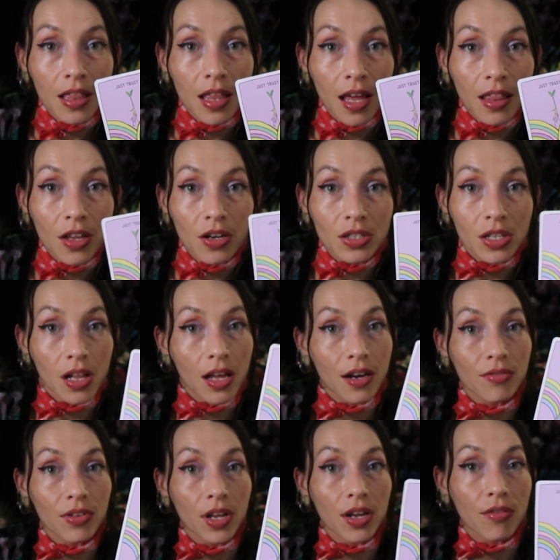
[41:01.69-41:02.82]
that there's a
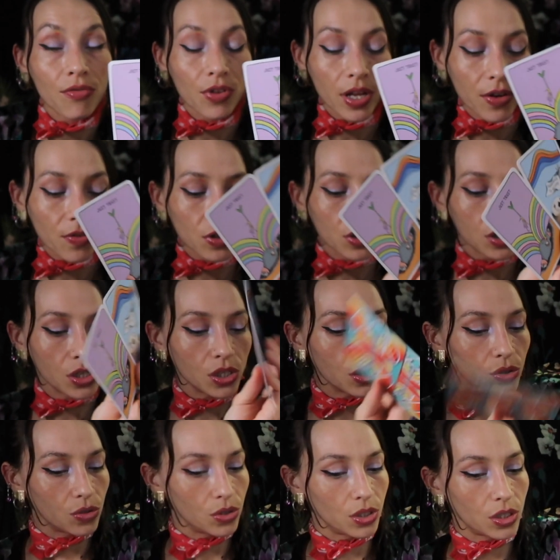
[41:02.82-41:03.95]
lot of, like, flavor to
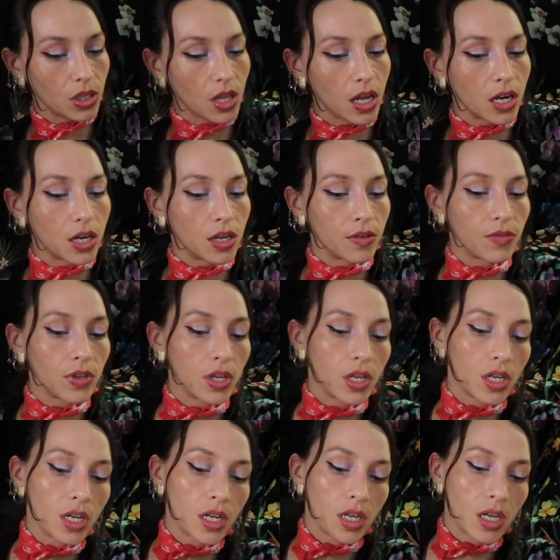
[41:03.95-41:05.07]
you, there's a lot of,
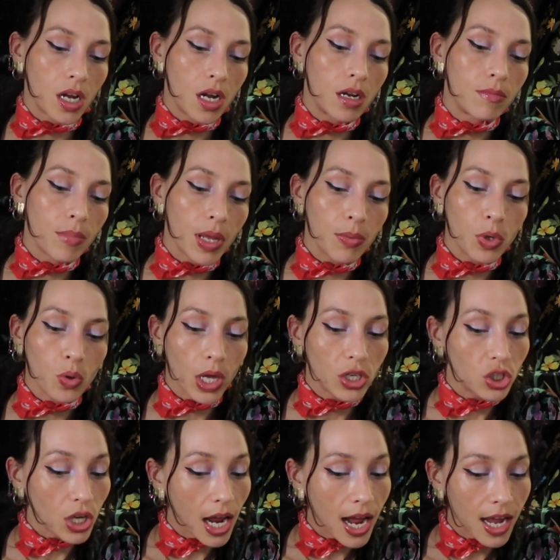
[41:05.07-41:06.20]
Um, maybe you
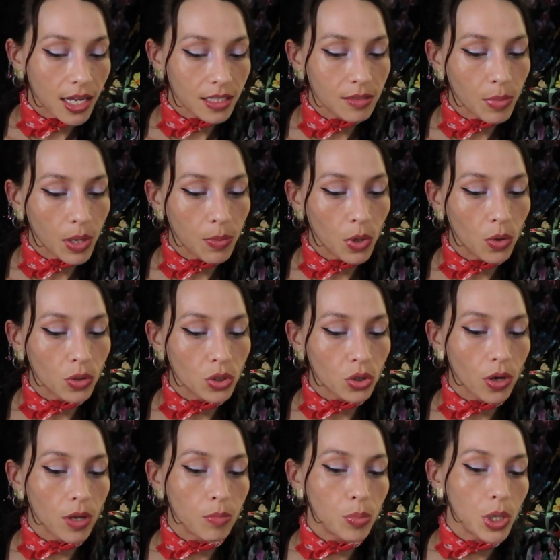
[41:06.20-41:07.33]
like jazz, maybe you
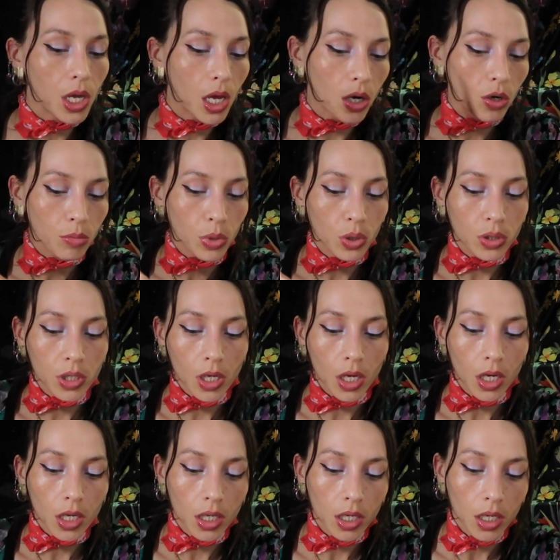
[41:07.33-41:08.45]
enjoy piano
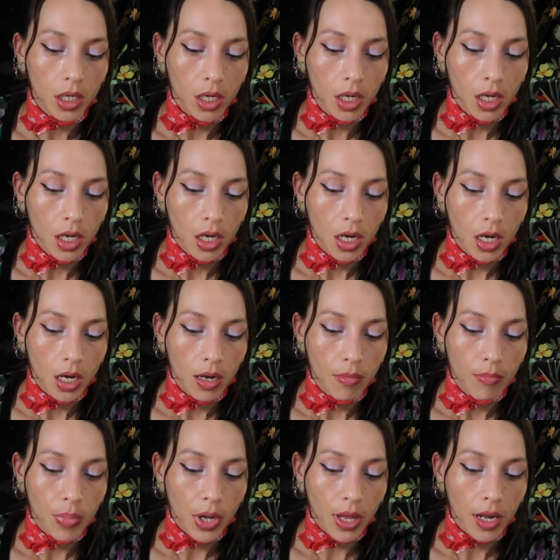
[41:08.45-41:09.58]
music,
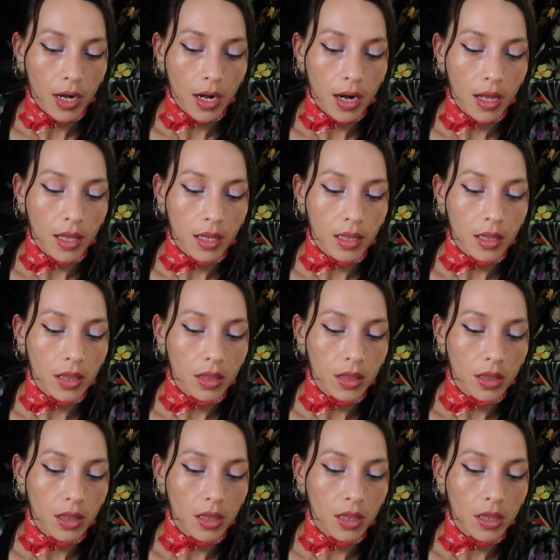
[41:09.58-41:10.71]
but
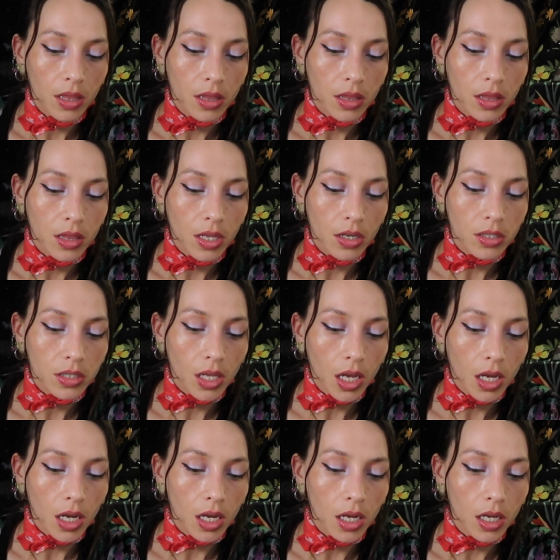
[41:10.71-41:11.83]
there's
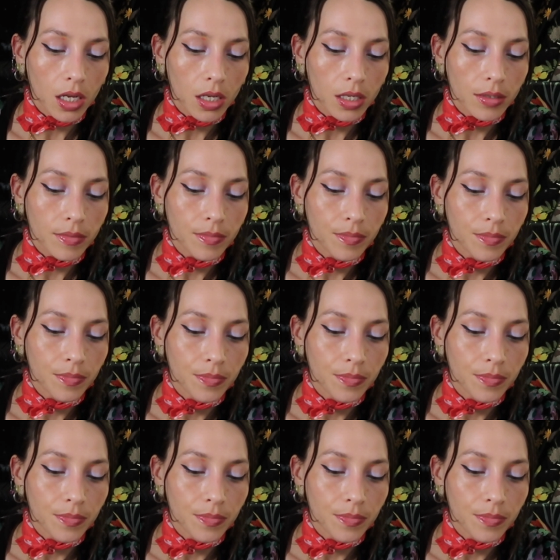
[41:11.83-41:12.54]
like a,